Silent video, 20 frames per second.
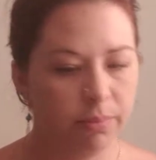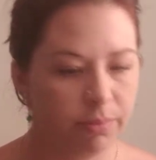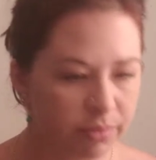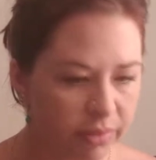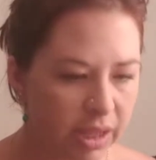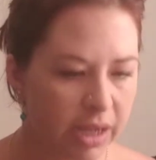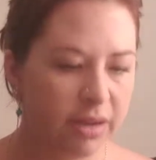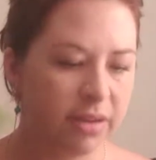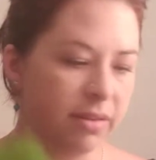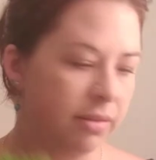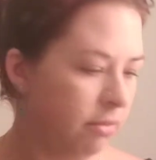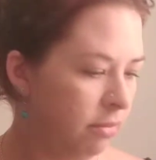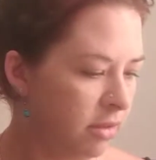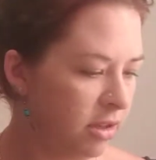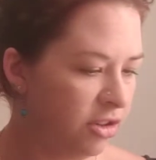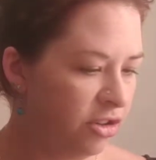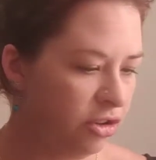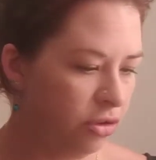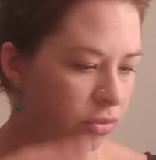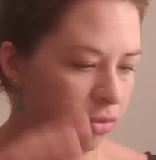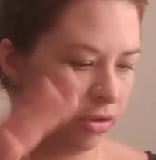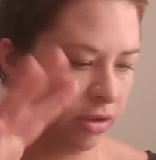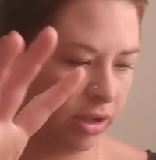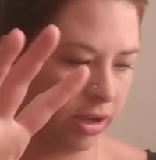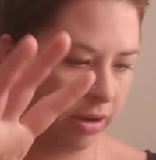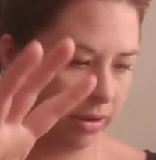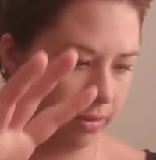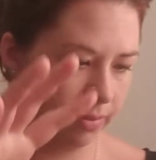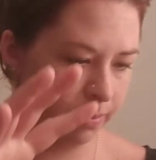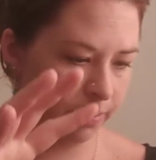That's
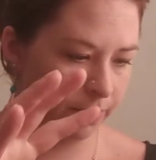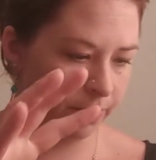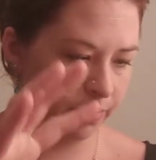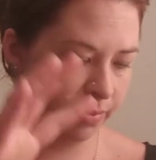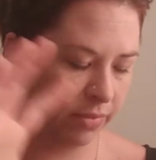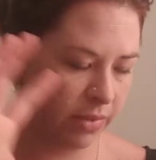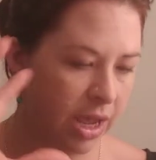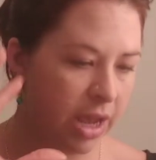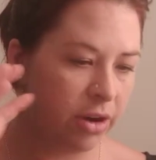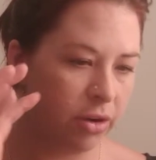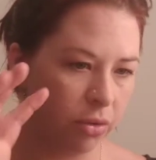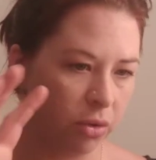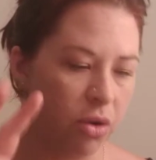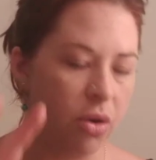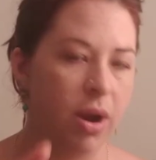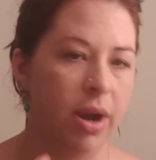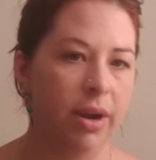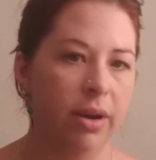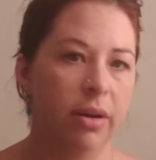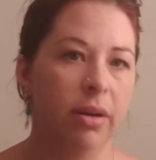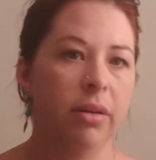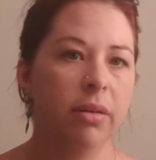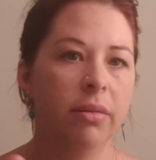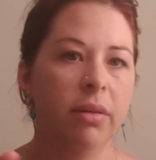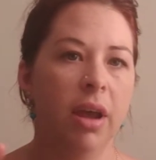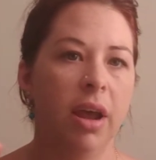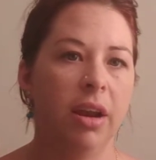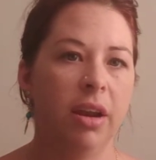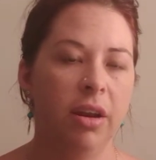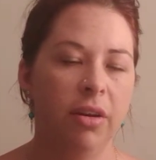the adult guided,
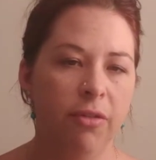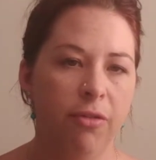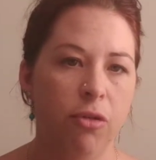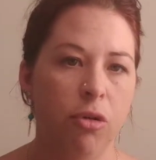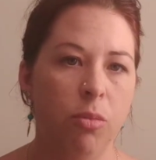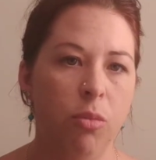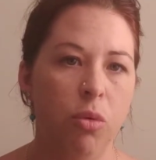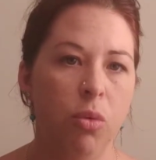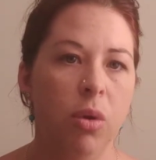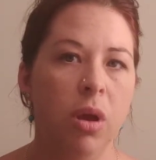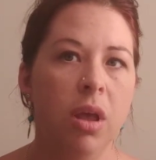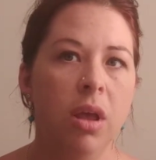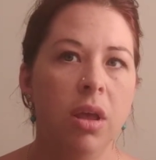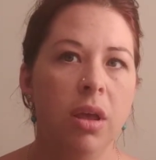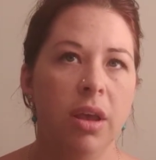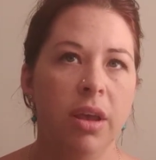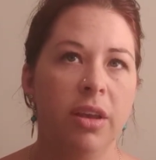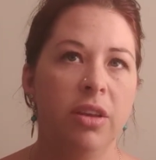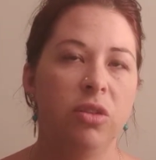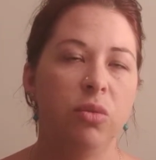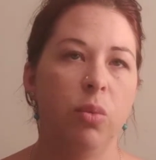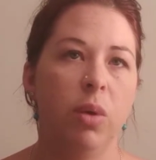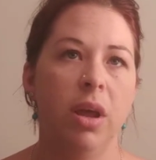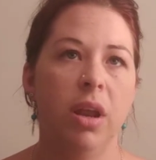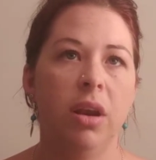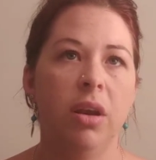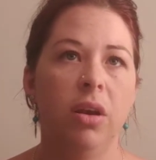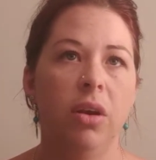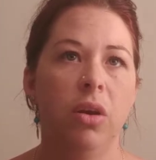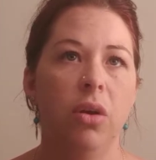and informal is
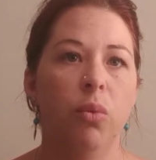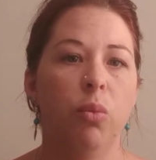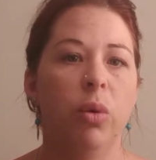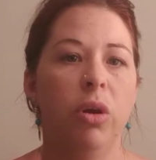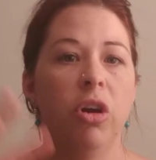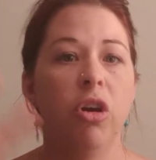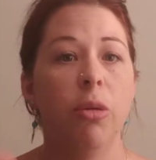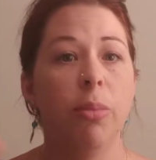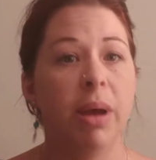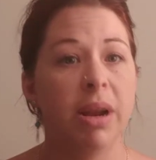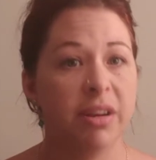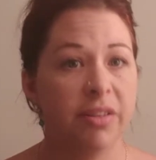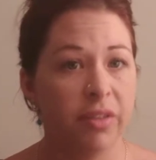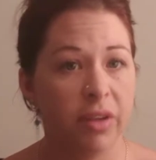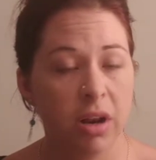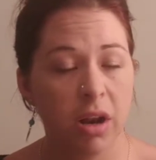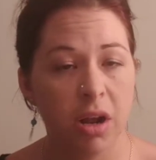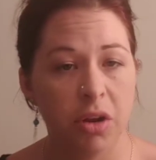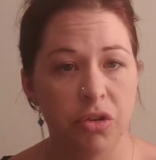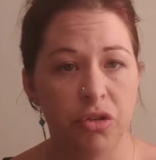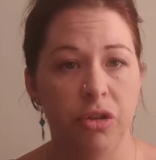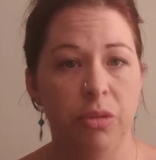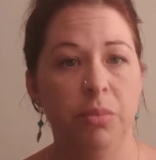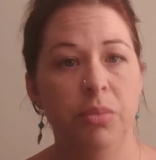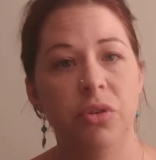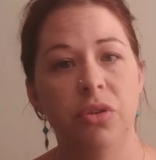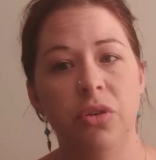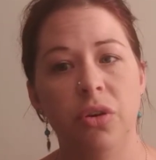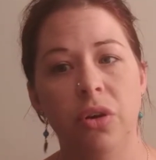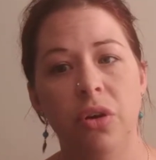when we go back to the classroom.
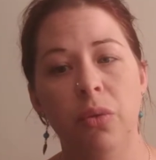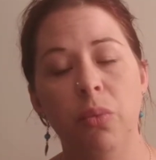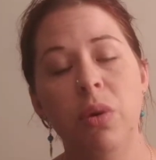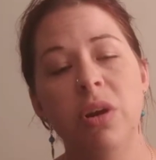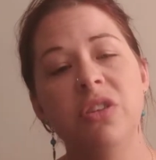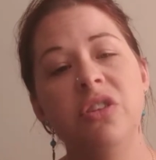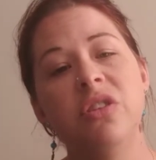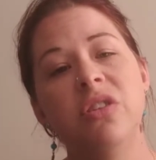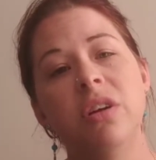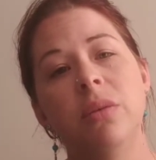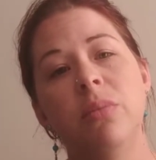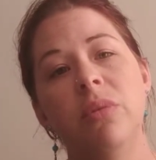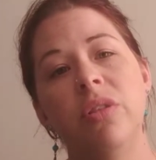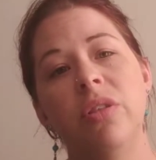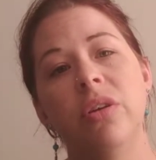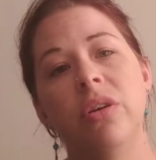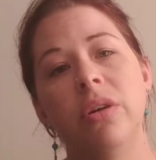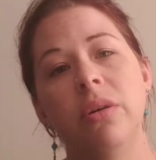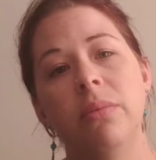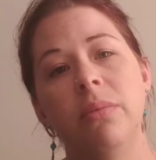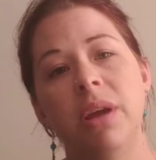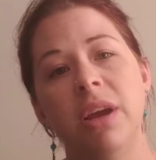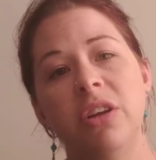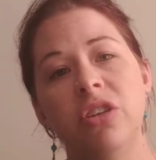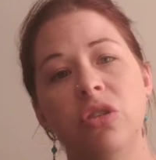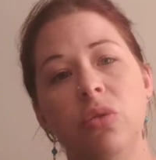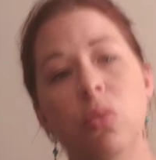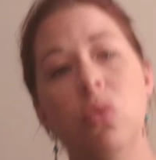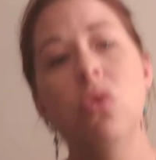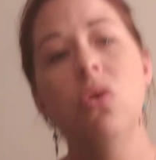So once you're done with the
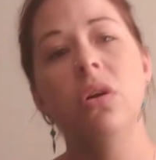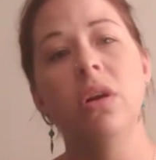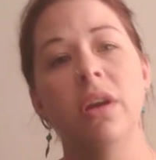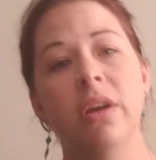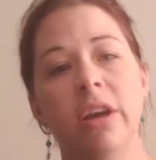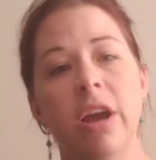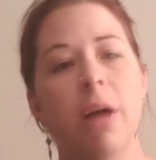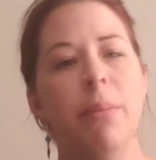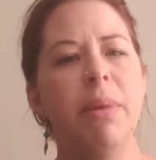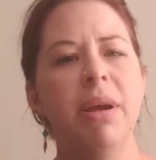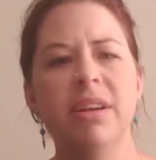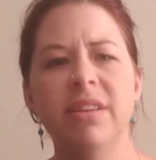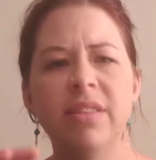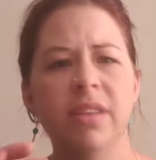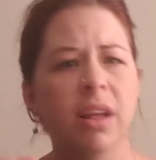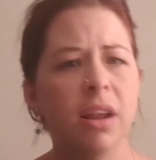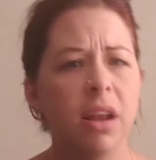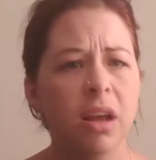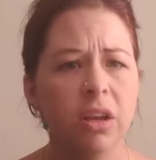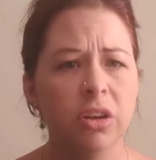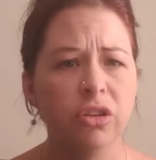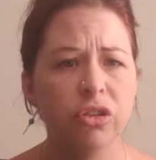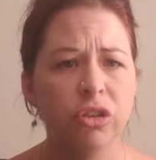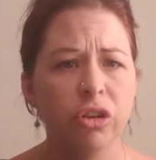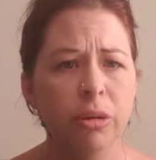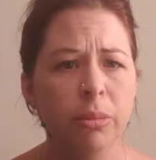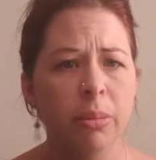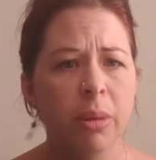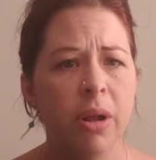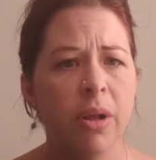nature walk, come back to the
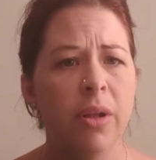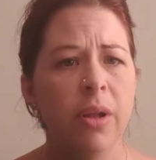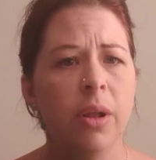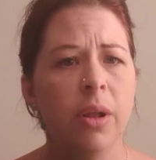classroom,